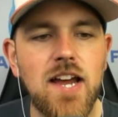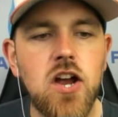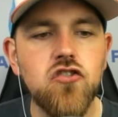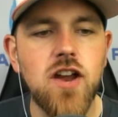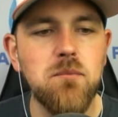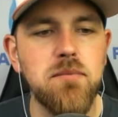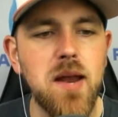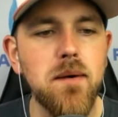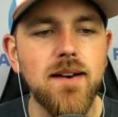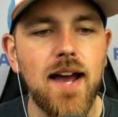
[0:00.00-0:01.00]
Shane
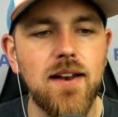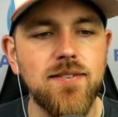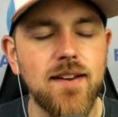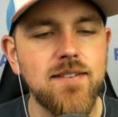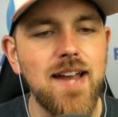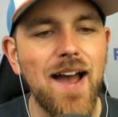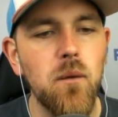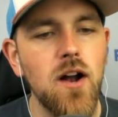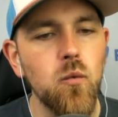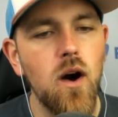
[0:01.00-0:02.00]
Bieber, ninety-six.
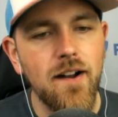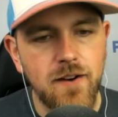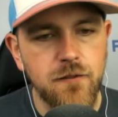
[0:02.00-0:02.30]
Taiwan Walker